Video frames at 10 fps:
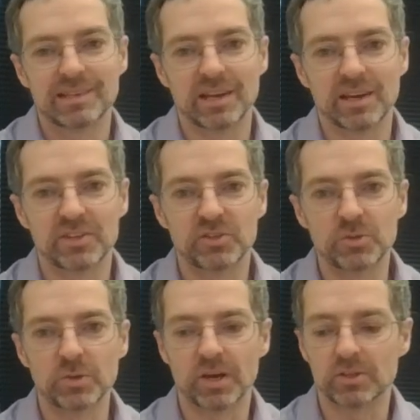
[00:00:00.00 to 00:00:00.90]

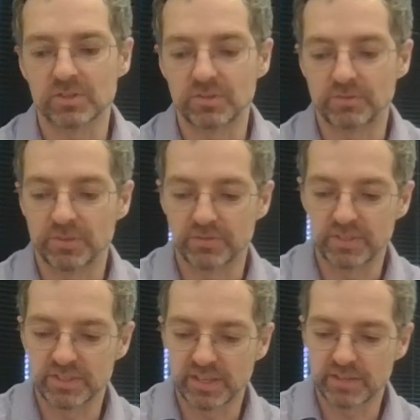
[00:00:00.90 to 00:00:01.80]

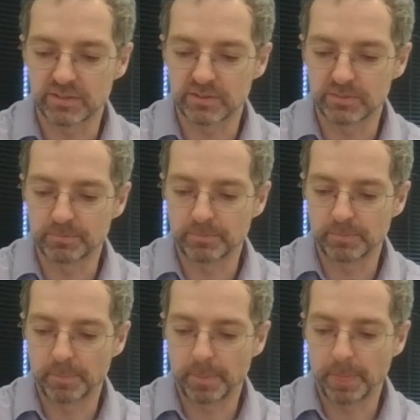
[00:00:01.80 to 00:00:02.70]
$2.50.
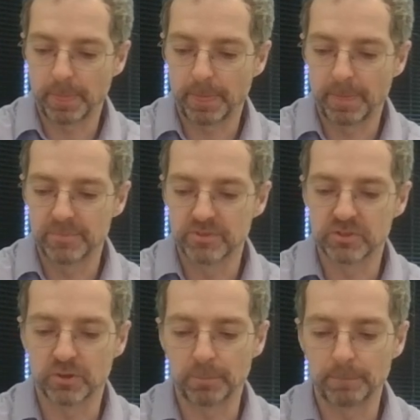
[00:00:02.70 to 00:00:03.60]

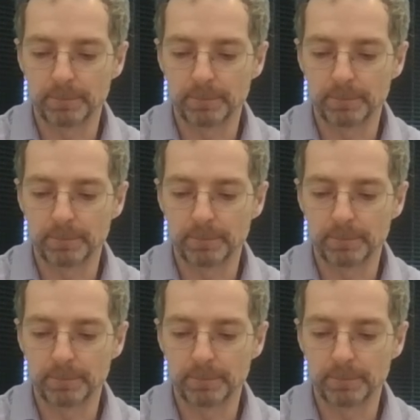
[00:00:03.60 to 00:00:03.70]
So